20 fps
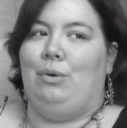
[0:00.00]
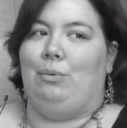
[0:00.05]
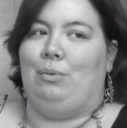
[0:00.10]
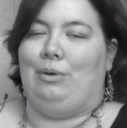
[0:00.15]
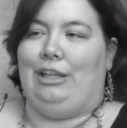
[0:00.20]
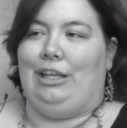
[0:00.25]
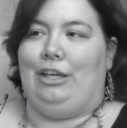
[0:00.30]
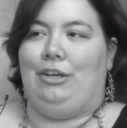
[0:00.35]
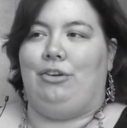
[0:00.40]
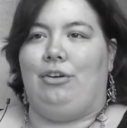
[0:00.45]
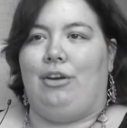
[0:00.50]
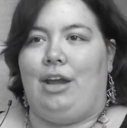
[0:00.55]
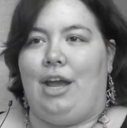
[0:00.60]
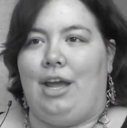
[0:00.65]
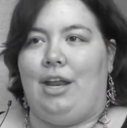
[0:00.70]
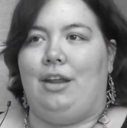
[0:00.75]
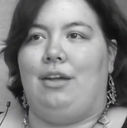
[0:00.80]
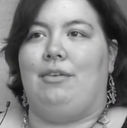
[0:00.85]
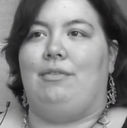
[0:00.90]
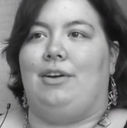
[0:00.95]
really
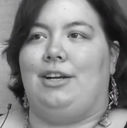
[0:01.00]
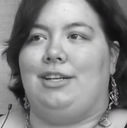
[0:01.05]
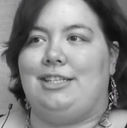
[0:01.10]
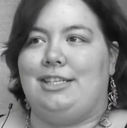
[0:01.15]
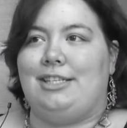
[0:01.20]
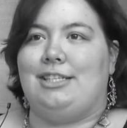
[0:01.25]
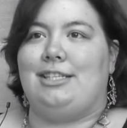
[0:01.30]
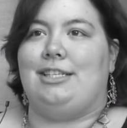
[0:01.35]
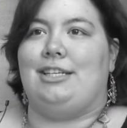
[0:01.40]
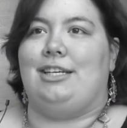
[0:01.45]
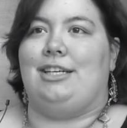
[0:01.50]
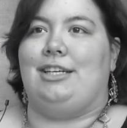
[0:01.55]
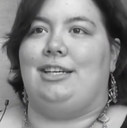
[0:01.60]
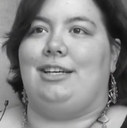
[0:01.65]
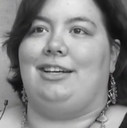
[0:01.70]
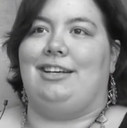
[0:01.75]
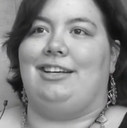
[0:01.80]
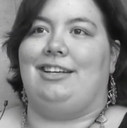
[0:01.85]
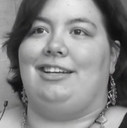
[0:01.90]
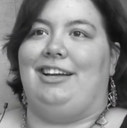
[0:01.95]
creative, artistic,
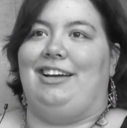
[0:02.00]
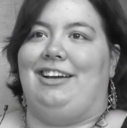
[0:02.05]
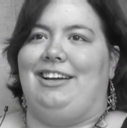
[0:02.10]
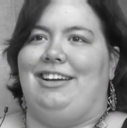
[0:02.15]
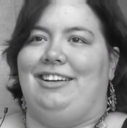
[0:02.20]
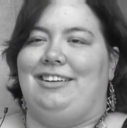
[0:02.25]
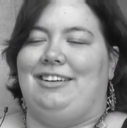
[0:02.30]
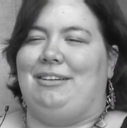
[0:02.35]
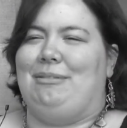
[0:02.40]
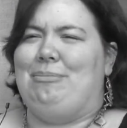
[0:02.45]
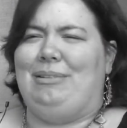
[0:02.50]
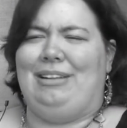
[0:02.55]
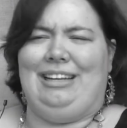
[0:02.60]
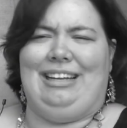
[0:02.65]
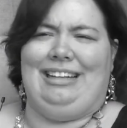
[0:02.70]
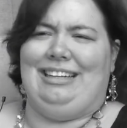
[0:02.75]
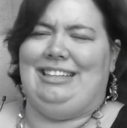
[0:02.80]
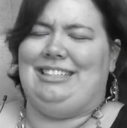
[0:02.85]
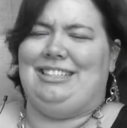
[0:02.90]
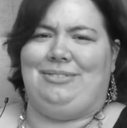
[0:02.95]
uh,
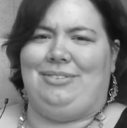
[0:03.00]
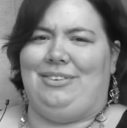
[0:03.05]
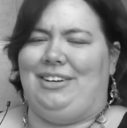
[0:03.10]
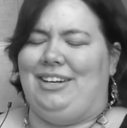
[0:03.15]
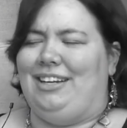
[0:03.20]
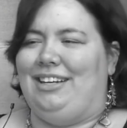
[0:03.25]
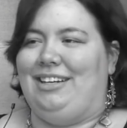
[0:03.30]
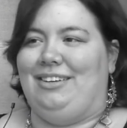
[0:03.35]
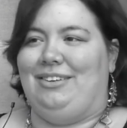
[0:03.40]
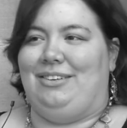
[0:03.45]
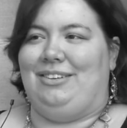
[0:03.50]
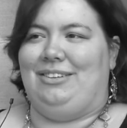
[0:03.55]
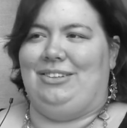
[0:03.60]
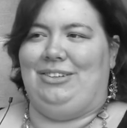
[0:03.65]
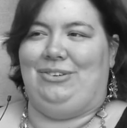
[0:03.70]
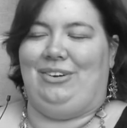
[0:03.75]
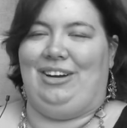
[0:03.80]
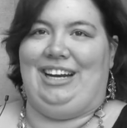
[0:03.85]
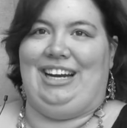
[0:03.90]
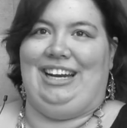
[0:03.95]
completely different,
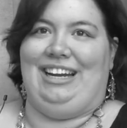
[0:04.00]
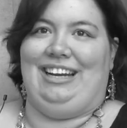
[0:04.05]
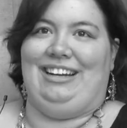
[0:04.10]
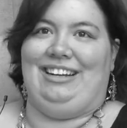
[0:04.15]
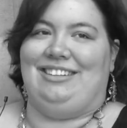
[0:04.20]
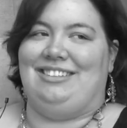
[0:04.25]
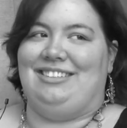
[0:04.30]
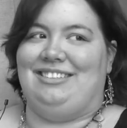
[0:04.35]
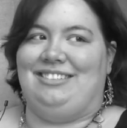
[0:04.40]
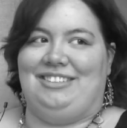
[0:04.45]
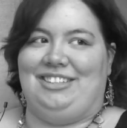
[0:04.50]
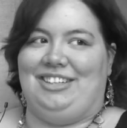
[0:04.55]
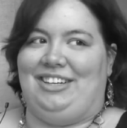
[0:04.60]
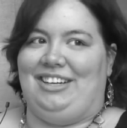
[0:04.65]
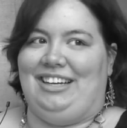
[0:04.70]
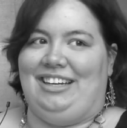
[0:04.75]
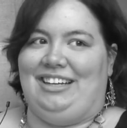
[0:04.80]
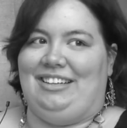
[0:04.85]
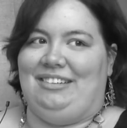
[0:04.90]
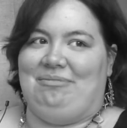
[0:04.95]
gritty,
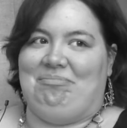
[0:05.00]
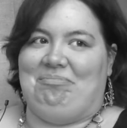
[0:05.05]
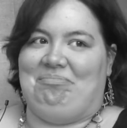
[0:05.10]
dirty,